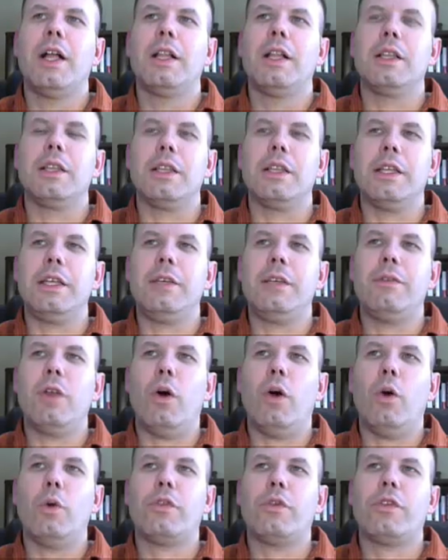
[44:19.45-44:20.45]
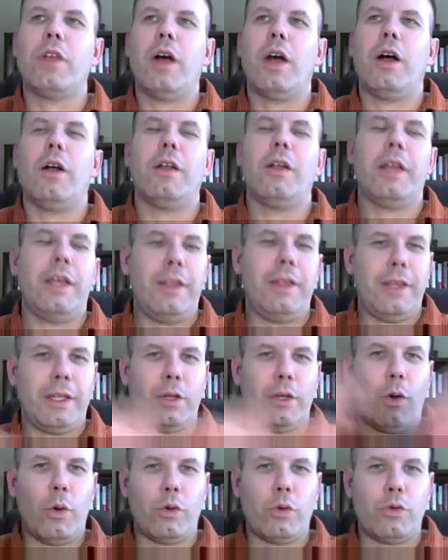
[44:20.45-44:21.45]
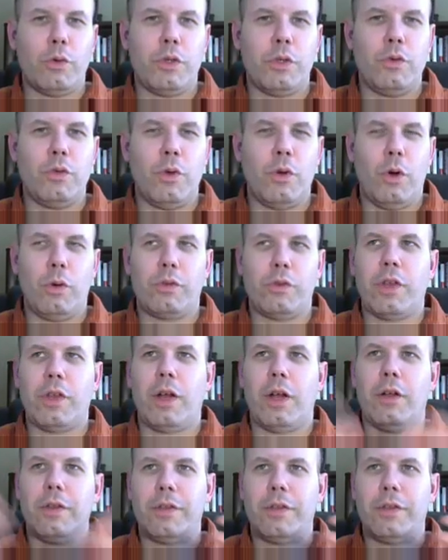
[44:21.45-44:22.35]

leave the host cell, and then go to a new host cell.